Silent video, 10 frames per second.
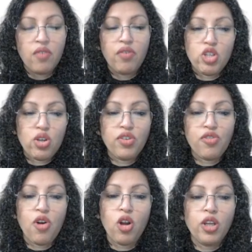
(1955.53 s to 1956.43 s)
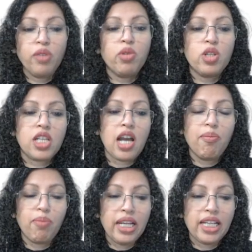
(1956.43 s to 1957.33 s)
which of the following most
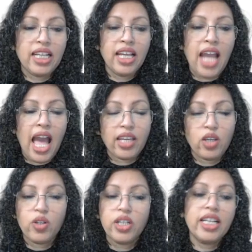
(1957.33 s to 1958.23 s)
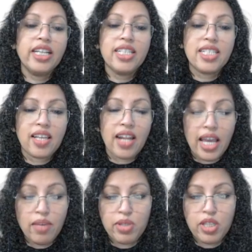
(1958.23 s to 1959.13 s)
completely and accurately
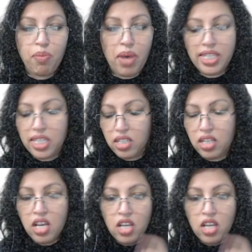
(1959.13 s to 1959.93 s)
describes the passage.